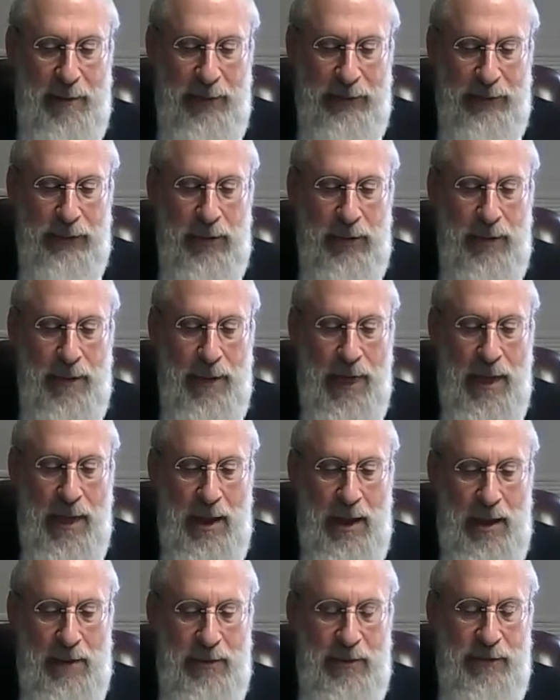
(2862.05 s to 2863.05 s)
bishul.
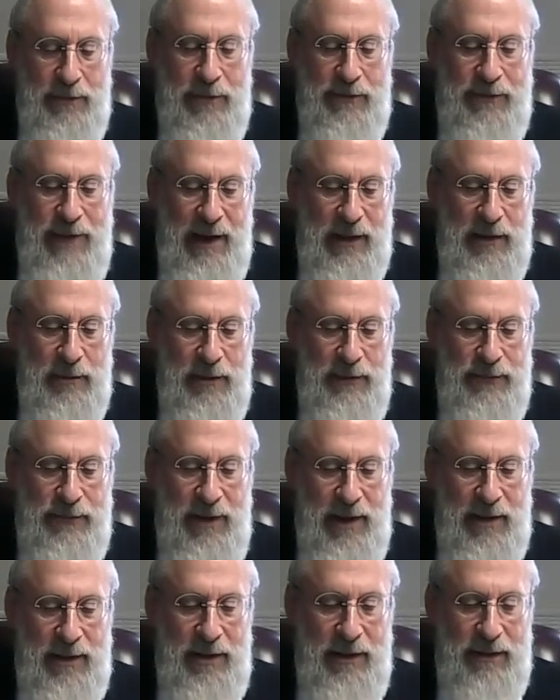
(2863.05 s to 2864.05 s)
But the fact that we
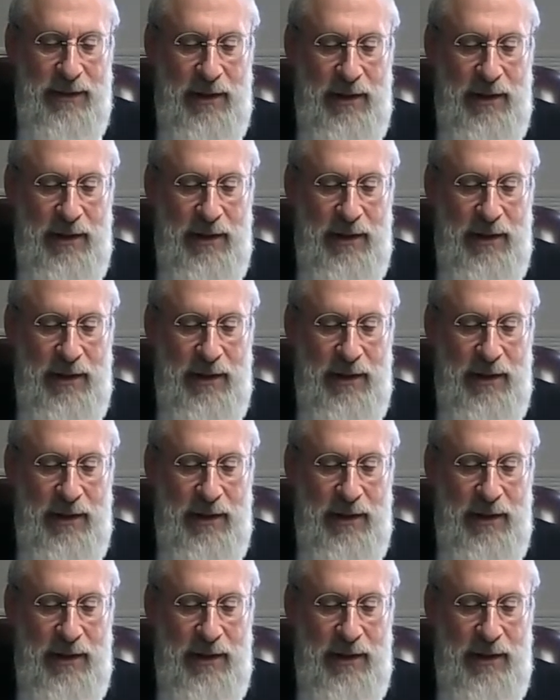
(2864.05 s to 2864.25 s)
find that